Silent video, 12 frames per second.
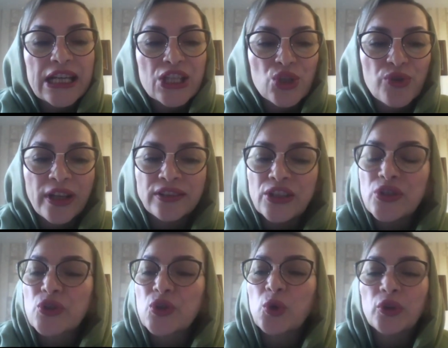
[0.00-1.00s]
directed
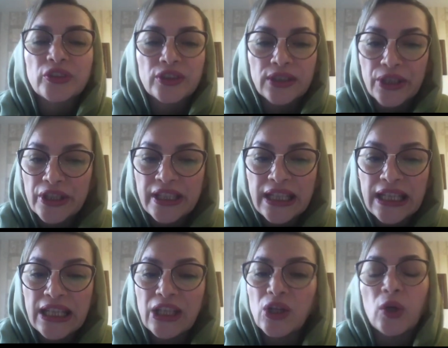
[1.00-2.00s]
toward
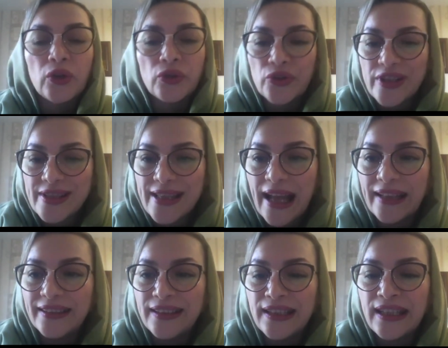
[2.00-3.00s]
learning,
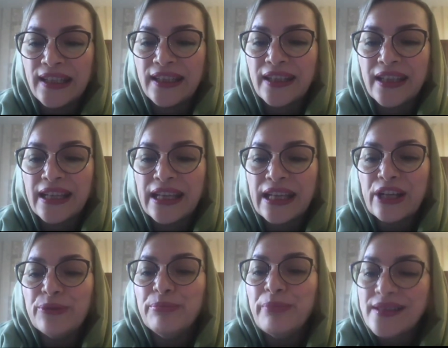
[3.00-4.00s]
understanding,
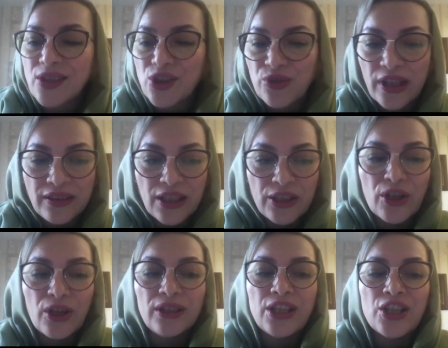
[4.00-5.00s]
mastering the
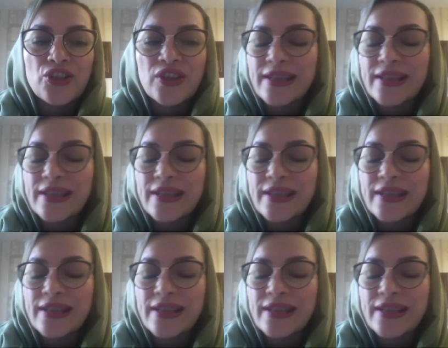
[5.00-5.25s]
knowledge,